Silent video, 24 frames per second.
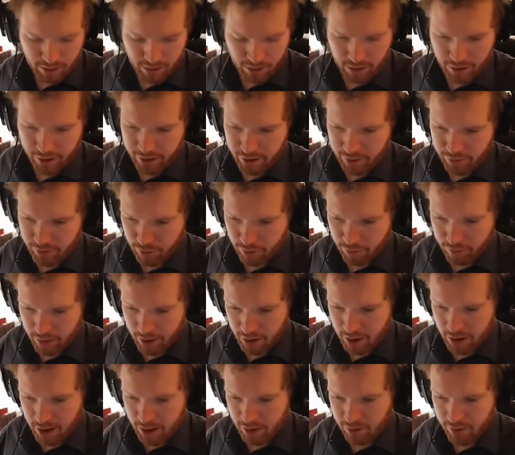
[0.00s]
I need to open my
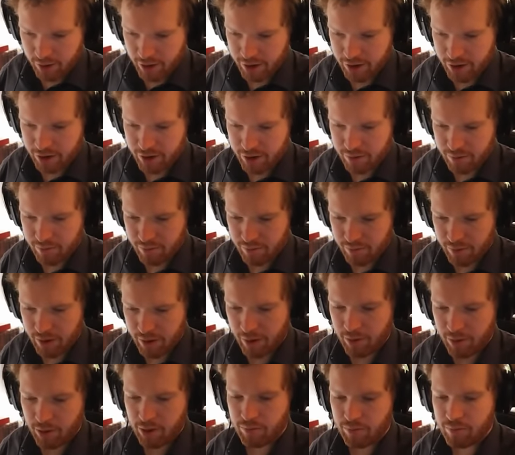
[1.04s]
cargo hatch.
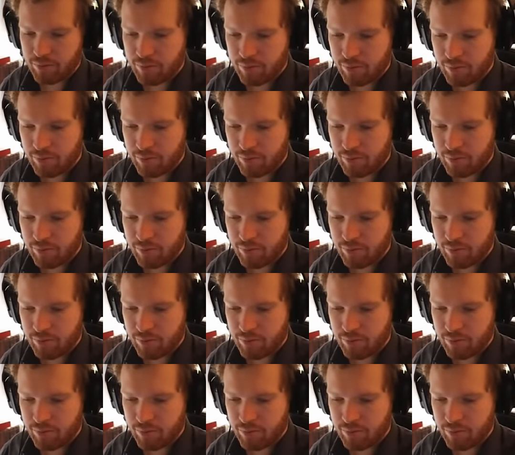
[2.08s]
There we go.